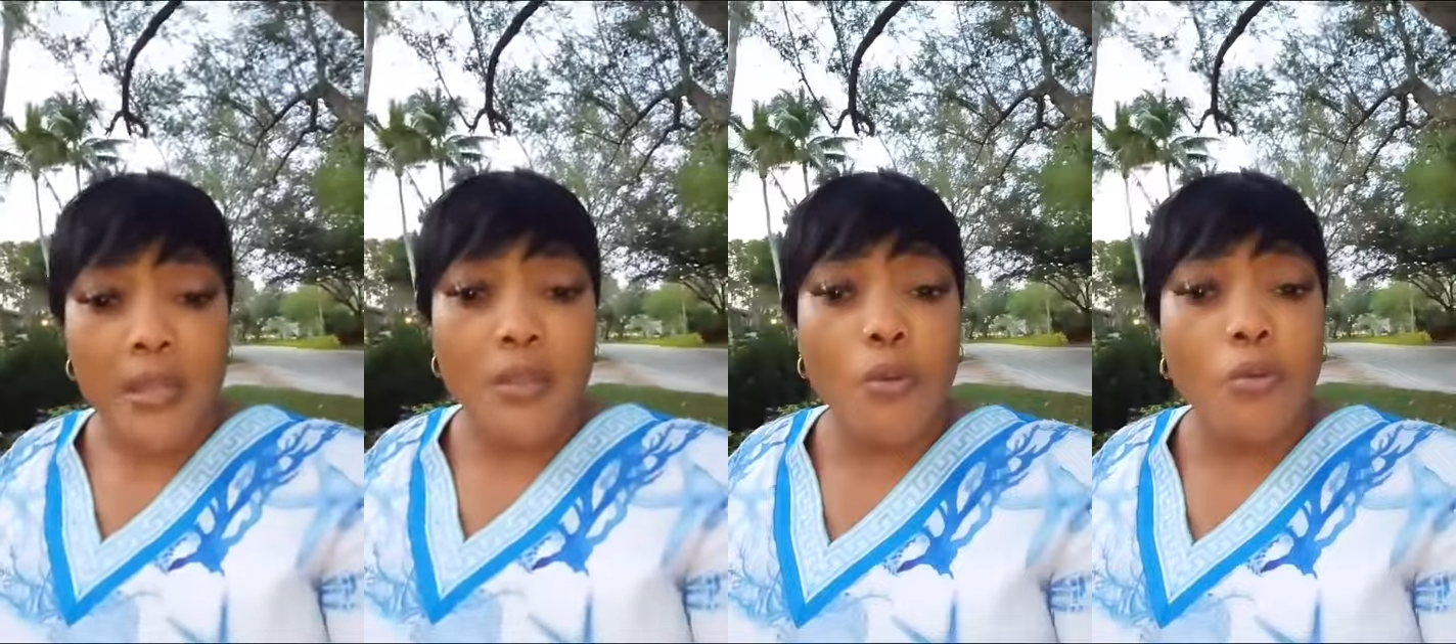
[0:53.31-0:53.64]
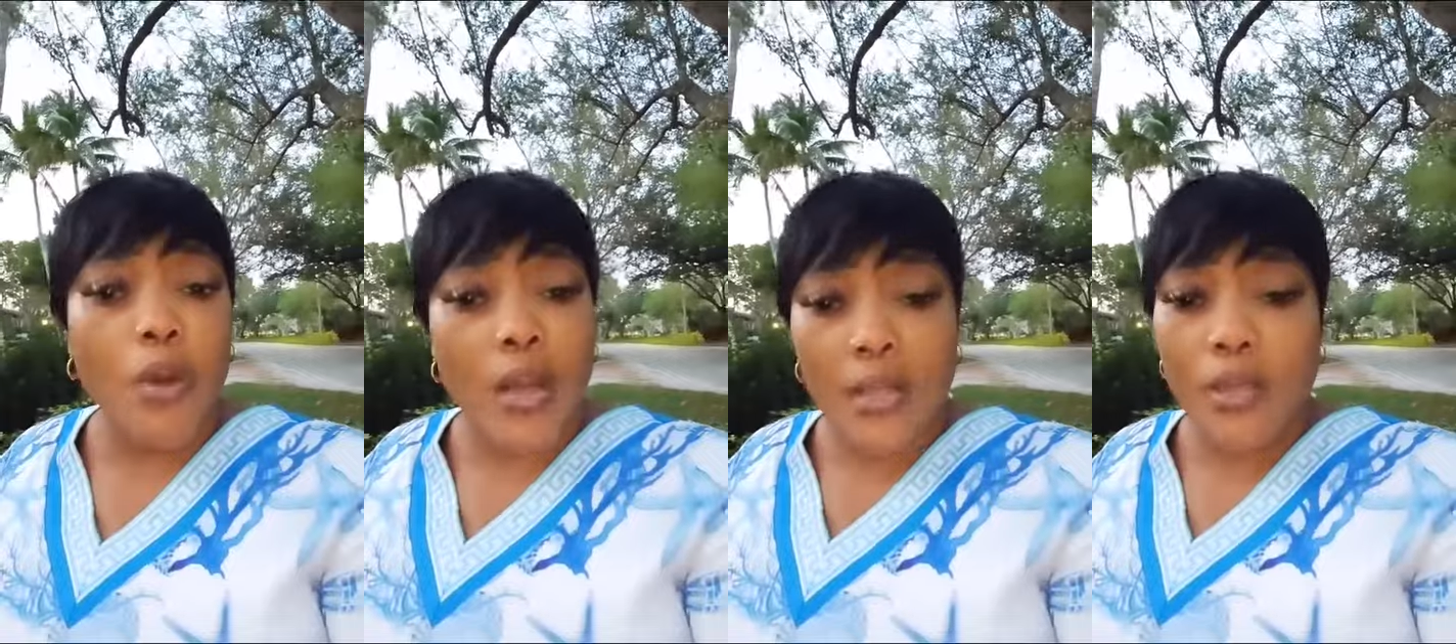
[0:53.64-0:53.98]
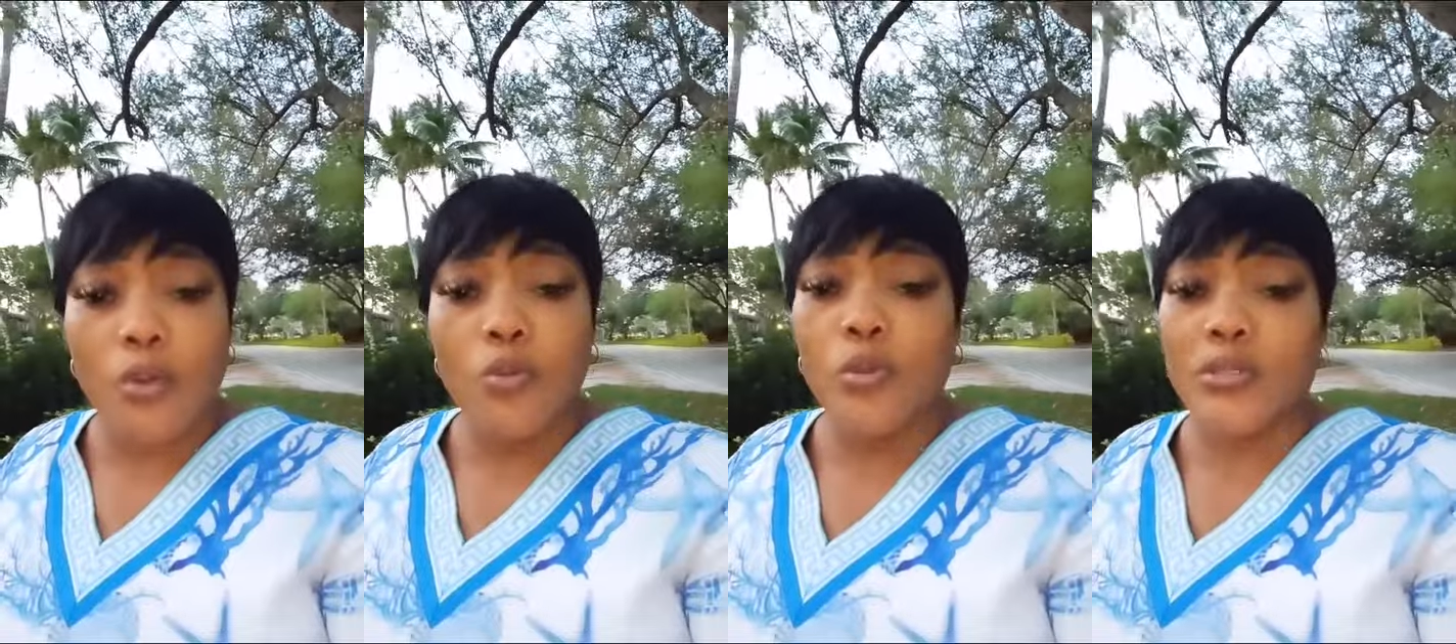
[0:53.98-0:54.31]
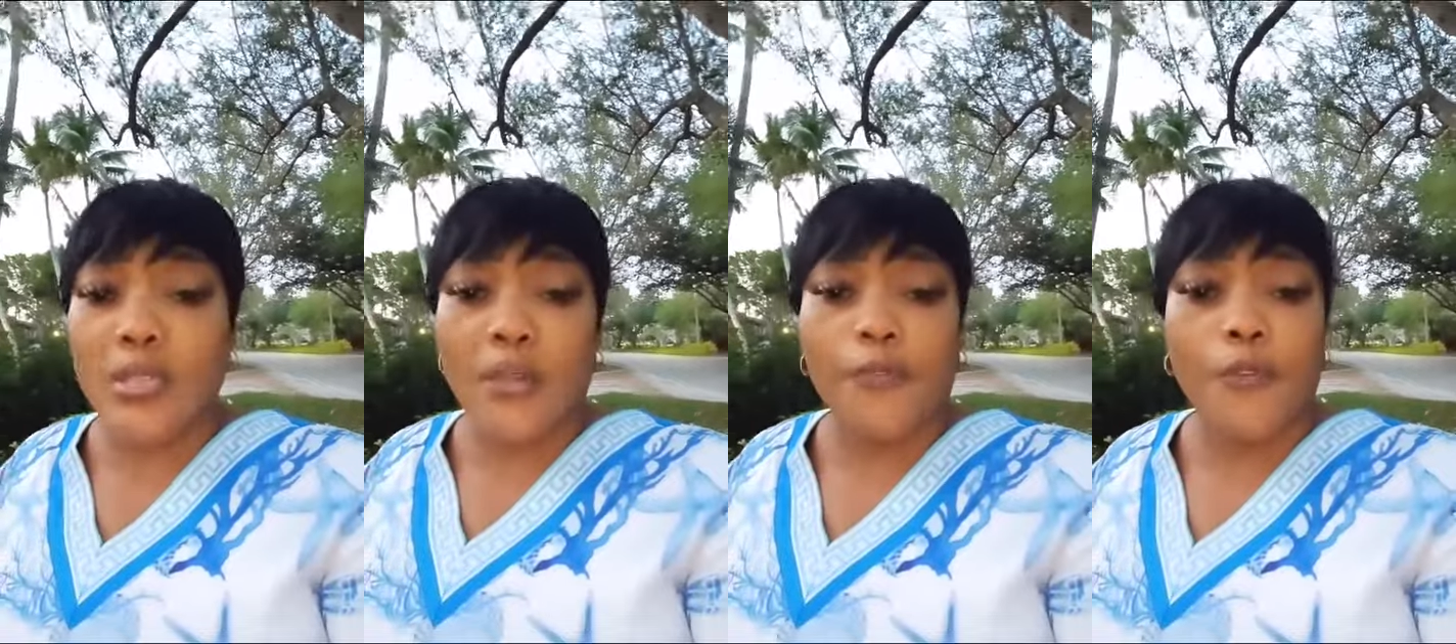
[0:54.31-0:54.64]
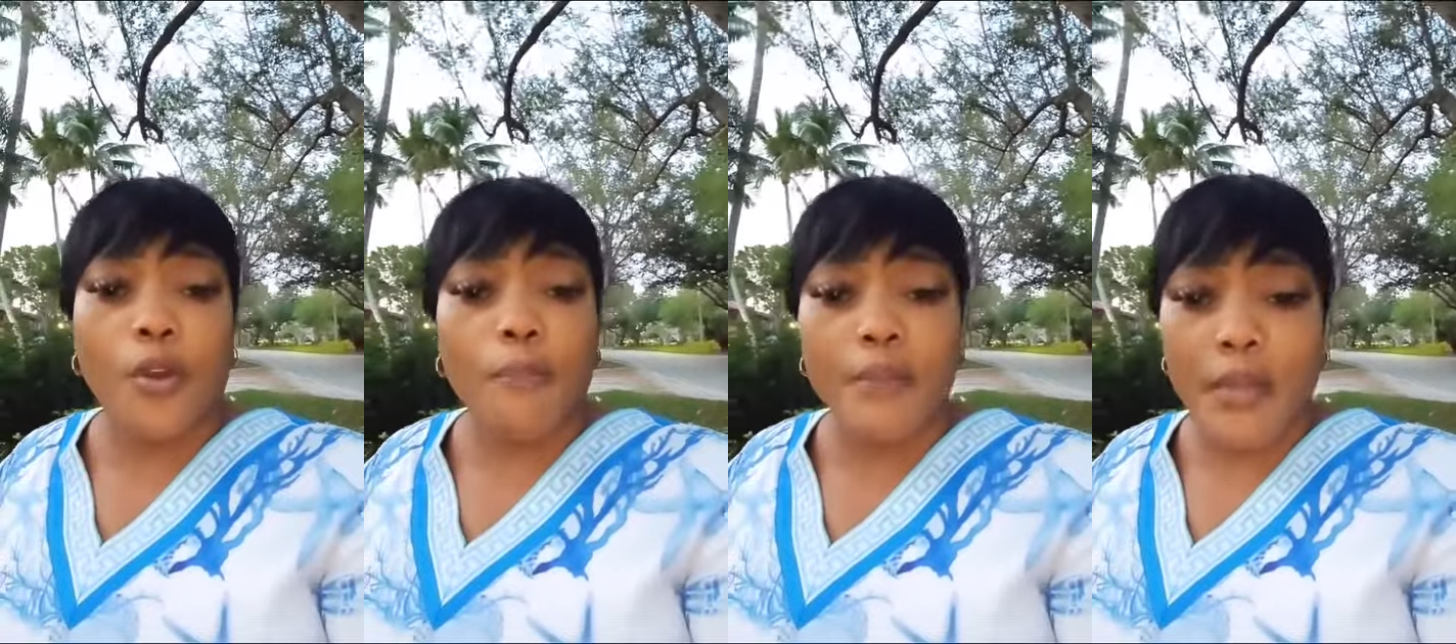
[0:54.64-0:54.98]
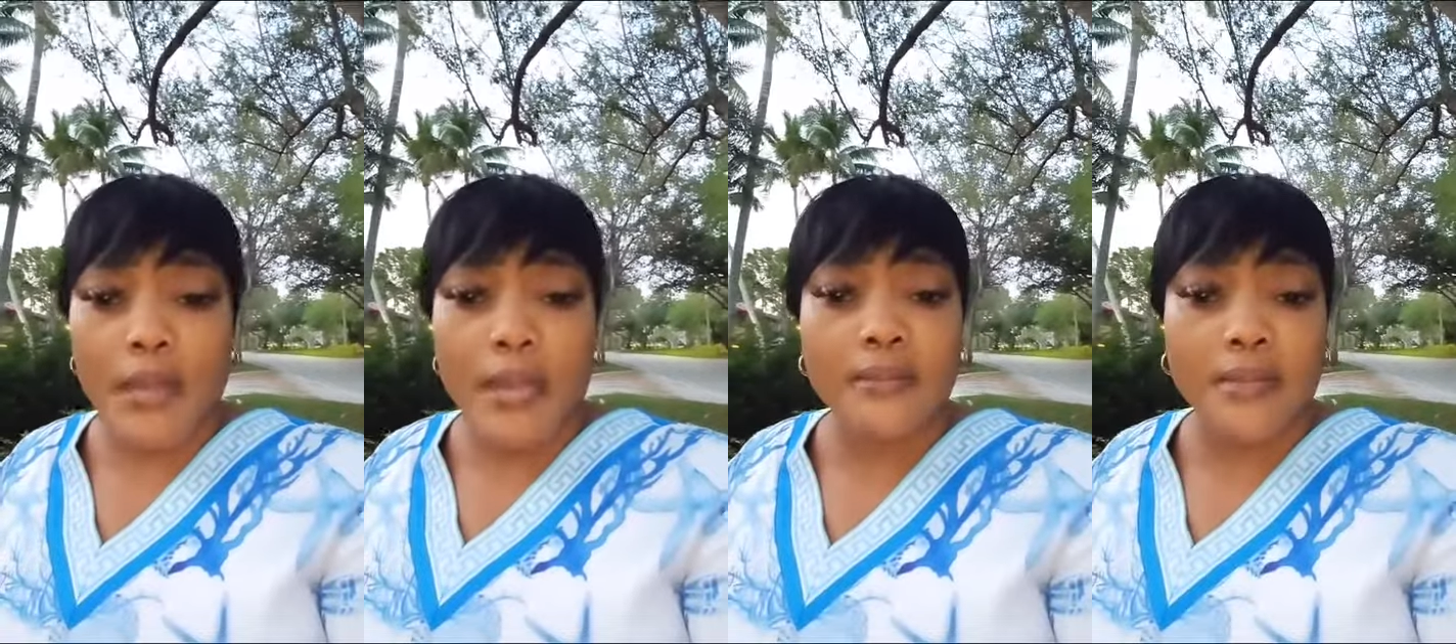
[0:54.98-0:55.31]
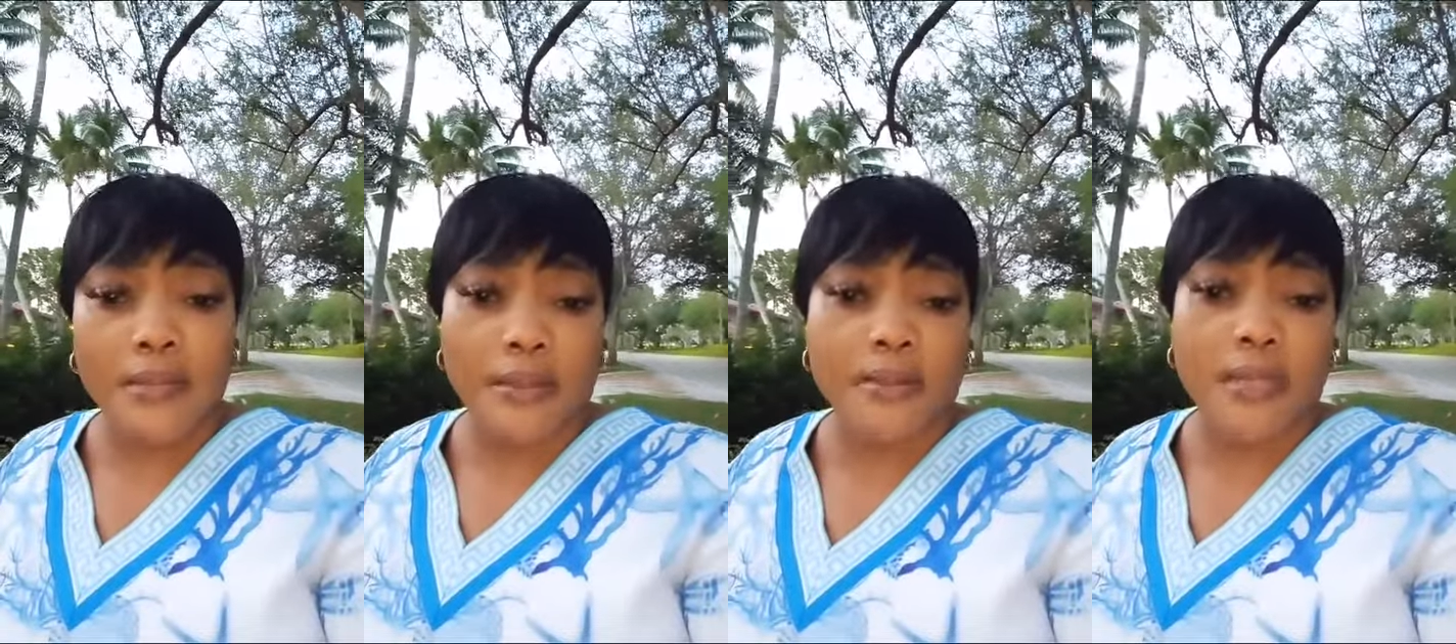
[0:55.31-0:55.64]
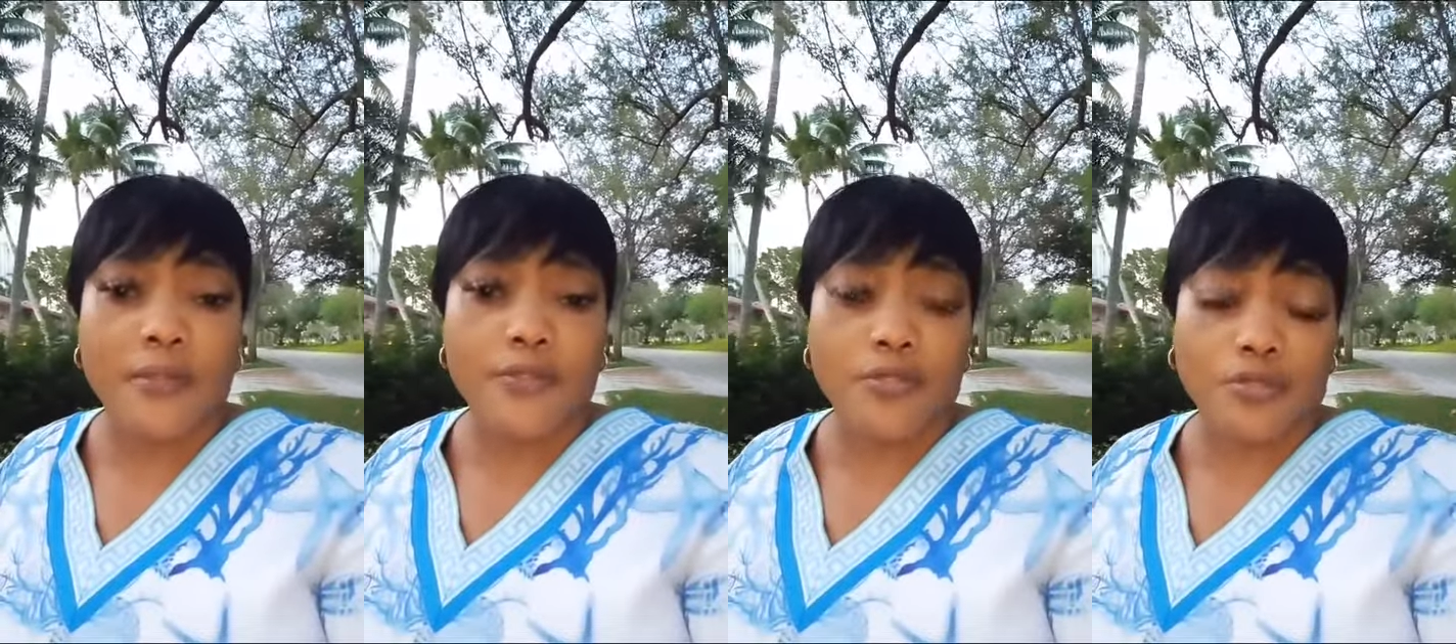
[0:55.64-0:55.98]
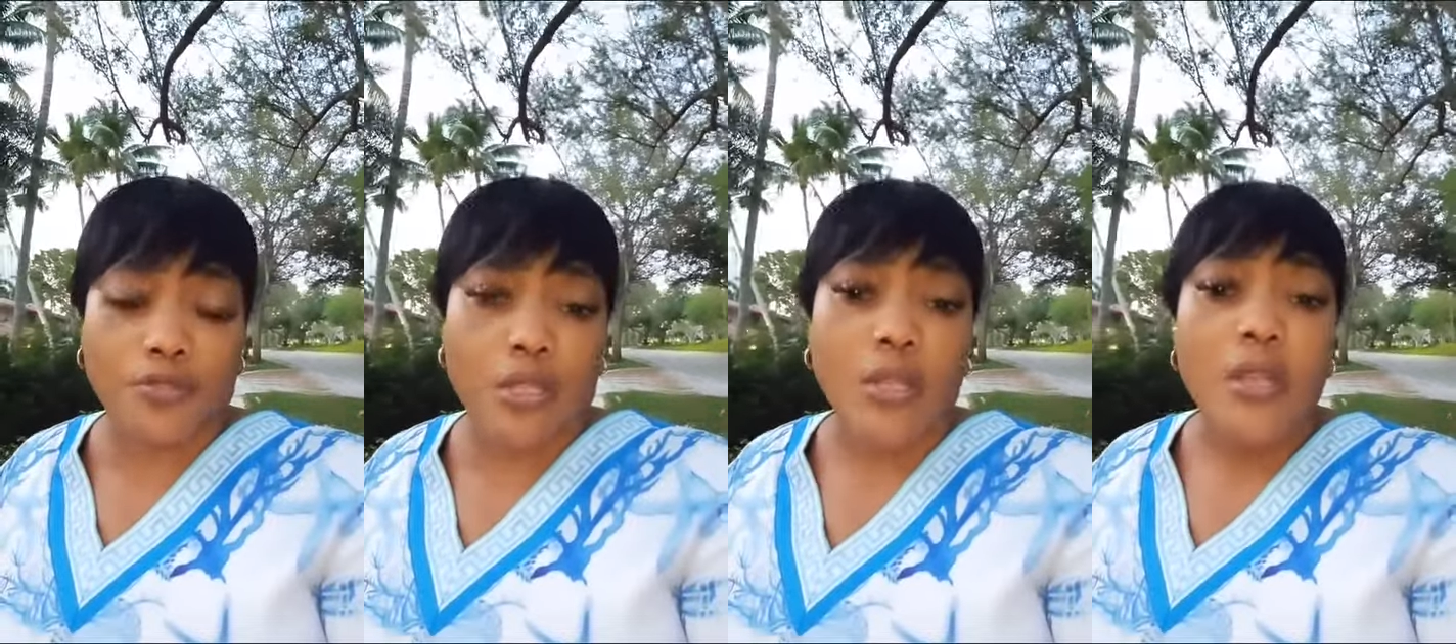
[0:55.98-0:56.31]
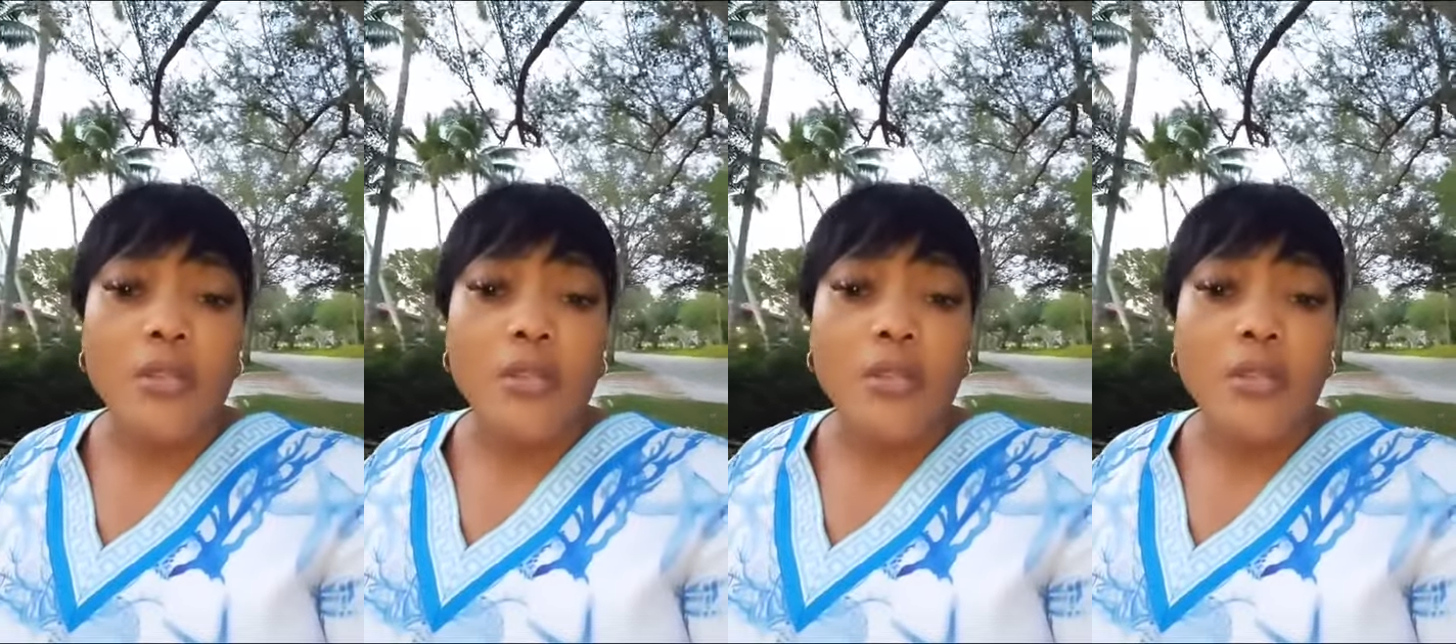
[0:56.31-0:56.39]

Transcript: You want, your know, so you forgot beard and set yourself straight.